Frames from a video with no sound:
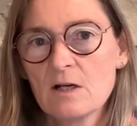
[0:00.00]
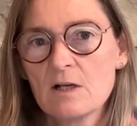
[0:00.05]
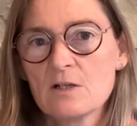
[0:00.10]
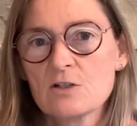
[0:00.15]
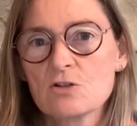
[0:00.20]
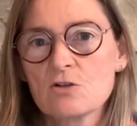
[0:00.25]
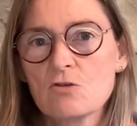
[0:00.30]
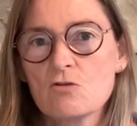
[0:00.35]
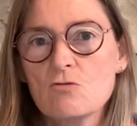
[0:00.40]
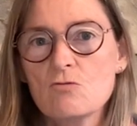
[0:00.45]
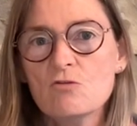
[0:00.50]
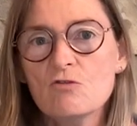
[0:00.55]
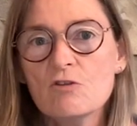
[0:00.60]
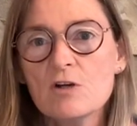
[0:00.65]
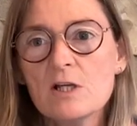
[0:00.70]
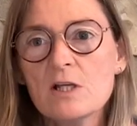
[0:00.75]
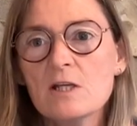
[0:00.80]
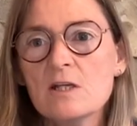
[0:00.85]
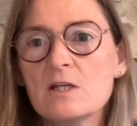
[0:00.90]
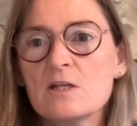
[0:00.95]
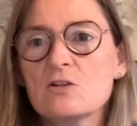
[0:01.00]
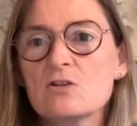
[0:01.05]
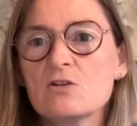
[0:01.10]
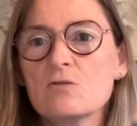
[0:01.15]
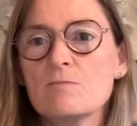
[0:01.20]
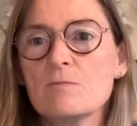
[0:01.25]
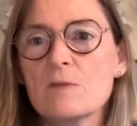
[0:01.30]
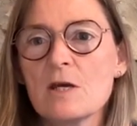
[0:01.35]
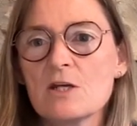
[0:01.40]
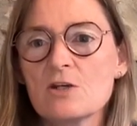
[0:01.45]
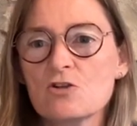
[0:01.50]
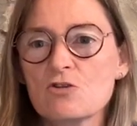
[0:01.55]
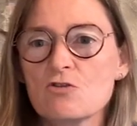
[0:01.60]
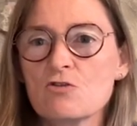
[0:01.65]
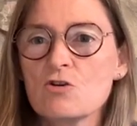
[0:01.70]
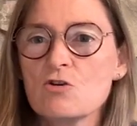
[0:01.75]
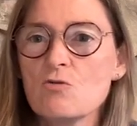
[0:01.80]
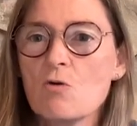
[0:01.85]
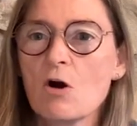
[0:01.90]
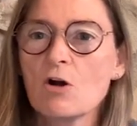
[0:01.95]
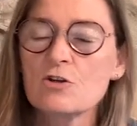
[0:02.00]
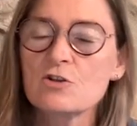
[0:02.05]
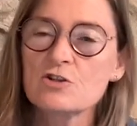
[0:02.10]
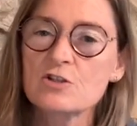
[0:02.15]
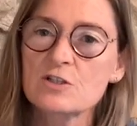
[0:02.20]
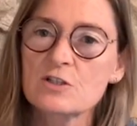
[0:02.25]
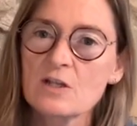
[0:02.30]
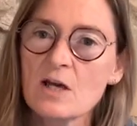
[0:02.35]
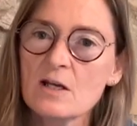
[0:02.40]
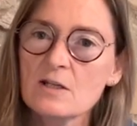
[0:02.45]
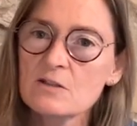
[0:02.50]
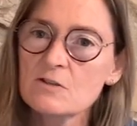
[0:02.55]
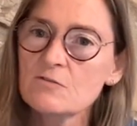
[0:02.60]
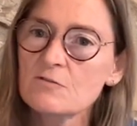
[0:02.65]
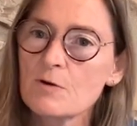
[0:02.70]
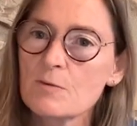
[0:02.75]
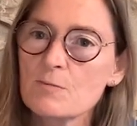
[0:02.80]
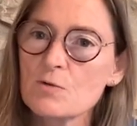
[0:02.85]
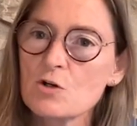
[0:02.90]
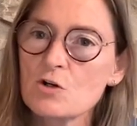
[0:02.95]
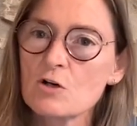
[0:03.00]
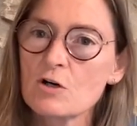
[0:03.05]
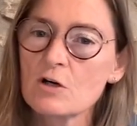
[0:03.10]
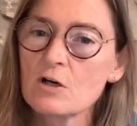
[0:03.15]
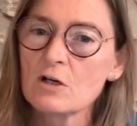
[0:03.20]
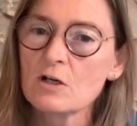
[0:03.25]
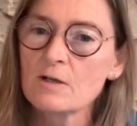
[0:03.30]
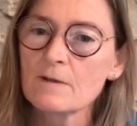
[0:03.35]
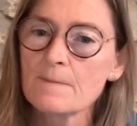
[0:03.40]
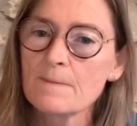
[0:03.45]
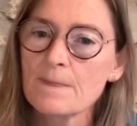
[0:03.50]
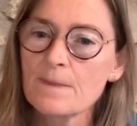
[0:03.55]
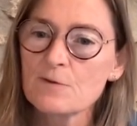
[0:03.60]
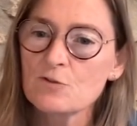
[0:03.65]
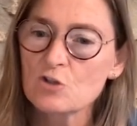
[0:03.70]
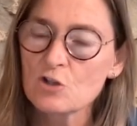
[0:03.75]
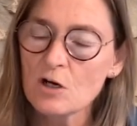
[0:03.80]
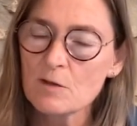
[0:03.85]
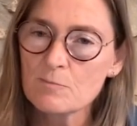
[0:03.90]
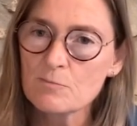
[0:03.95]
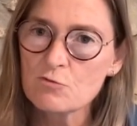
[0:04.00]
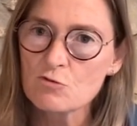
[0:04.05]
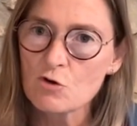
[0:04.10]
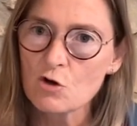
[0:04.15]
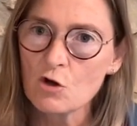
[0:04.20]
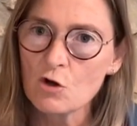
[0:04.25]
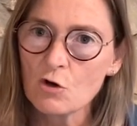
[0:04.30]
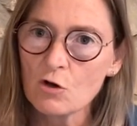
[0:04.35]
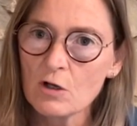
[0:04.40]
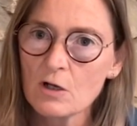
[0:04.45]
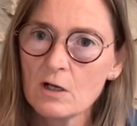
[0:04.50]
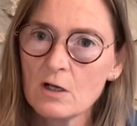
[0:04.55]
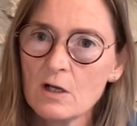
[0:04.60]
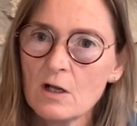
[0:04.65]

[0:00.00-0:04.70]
So you really need to make sure you understand from your job role